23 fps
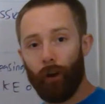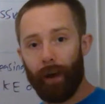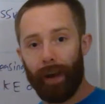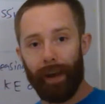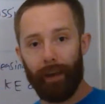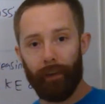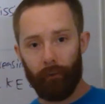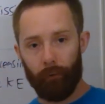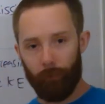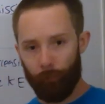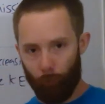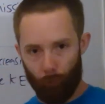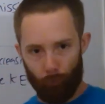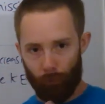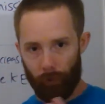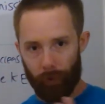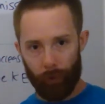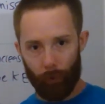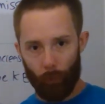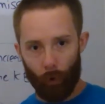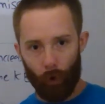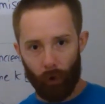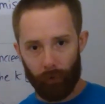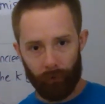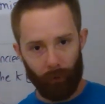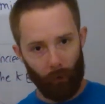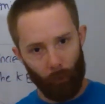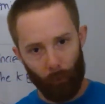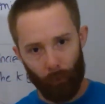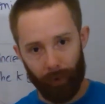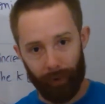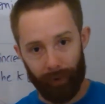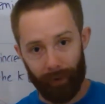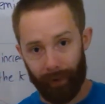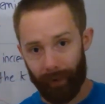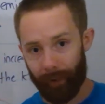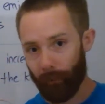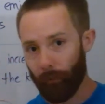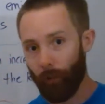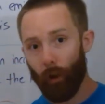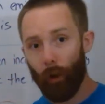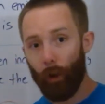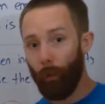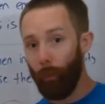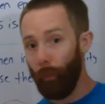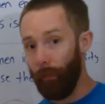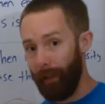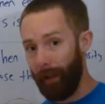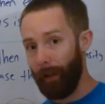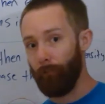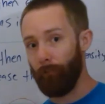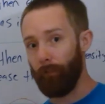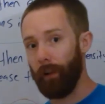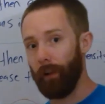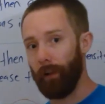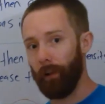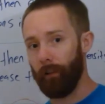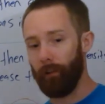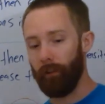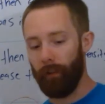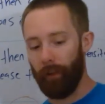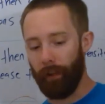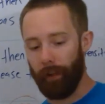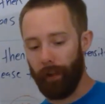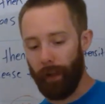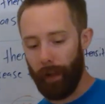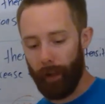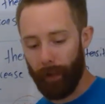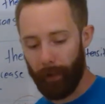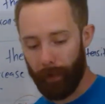heads, have already worked out what it is without realizing it yet,